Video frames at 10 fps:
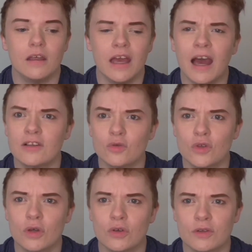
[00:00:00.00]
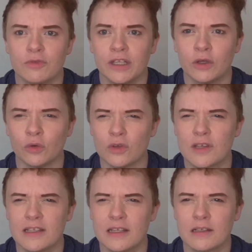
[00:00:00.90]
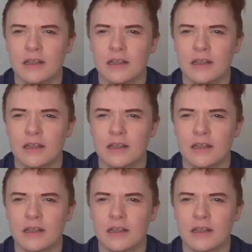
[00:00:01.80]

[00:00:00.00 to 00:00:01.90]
It has also got some really cool settings,